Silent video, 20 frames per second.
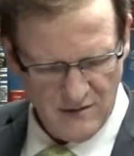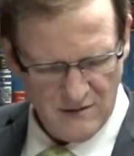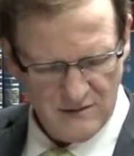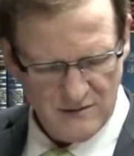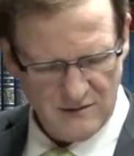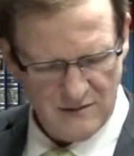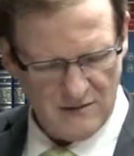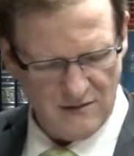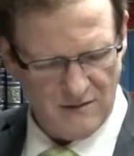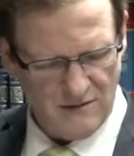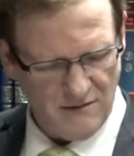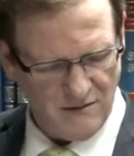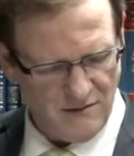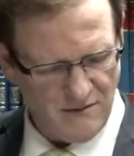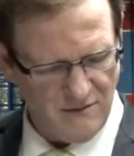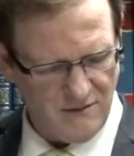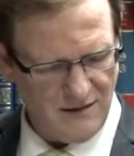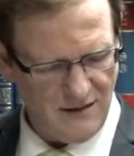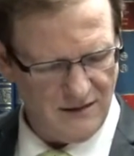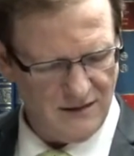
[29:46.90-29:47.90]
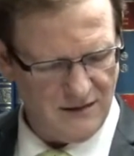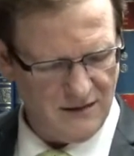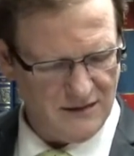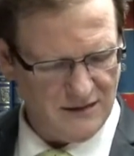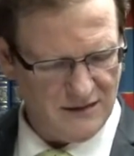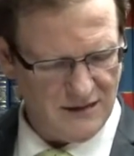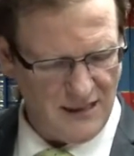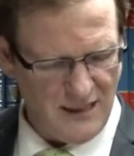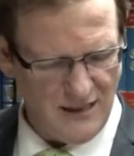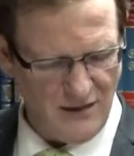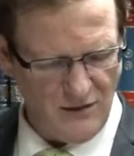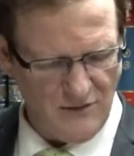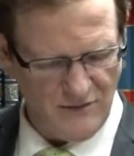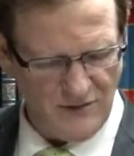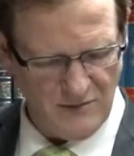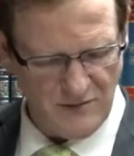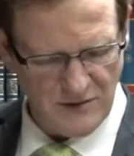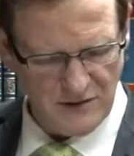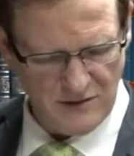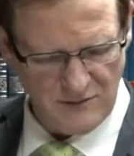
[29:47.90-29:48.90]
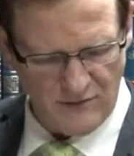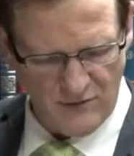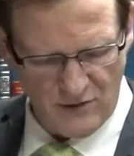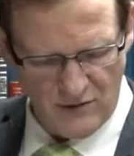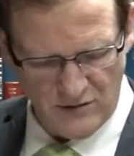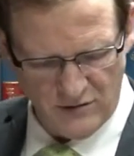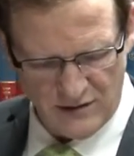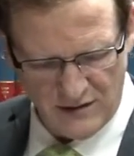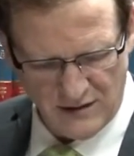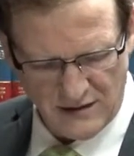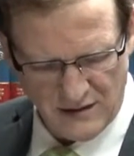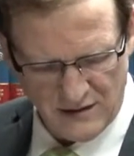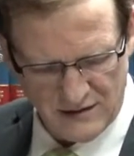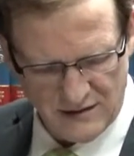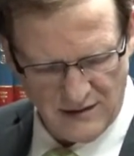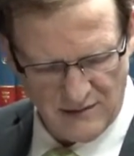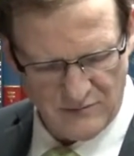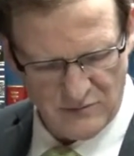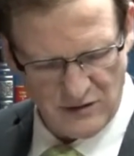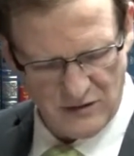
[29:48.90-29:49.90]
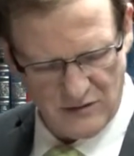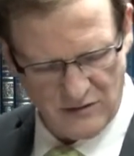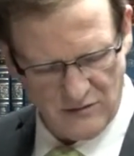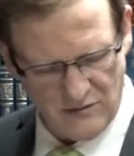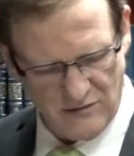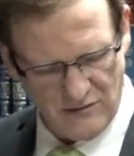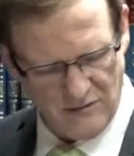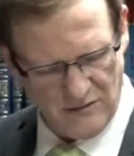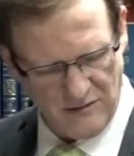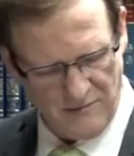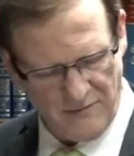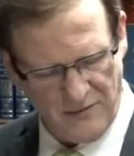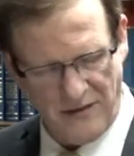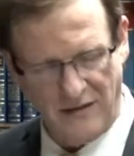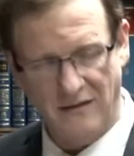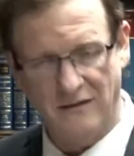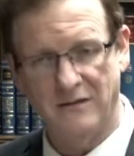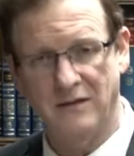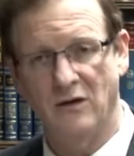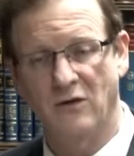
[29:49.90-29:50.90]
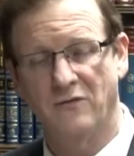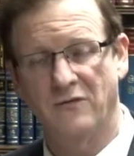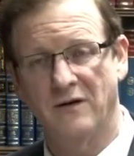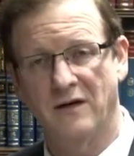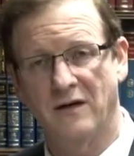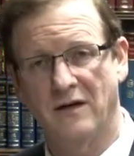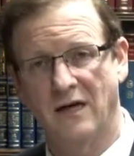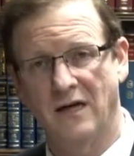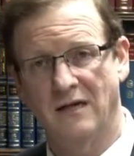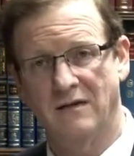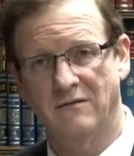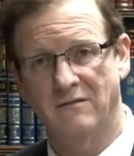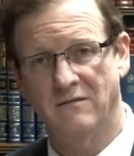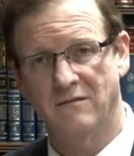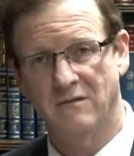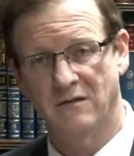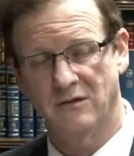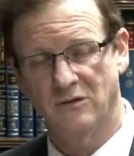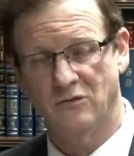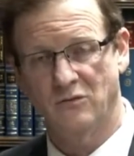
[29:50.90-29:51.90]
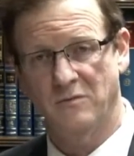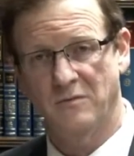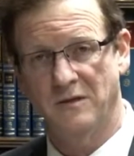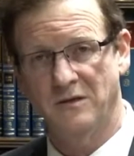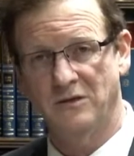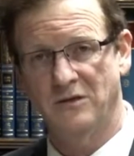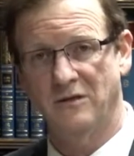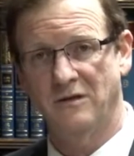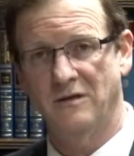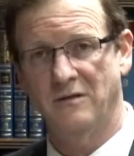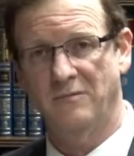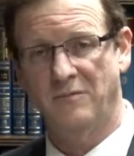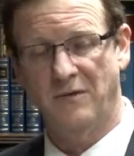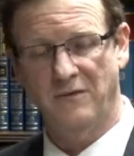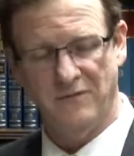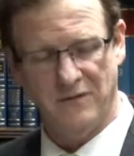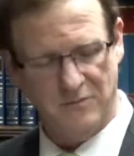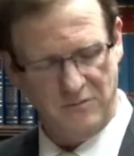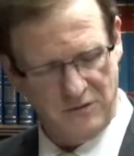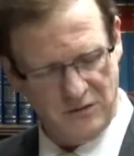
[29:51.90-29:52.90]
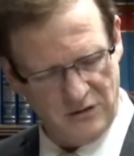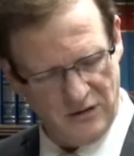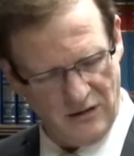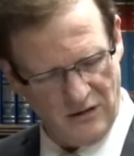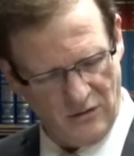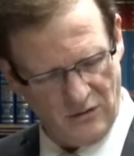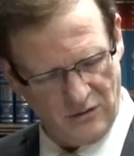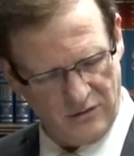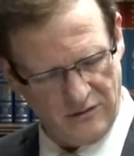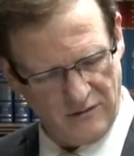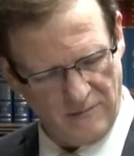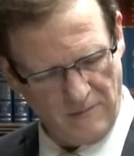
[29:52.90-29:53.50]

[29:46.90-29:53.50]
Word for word: So that is any of the mitzvot that is subject to the penalty of karet, as we mentioned in the previous Mishnayot.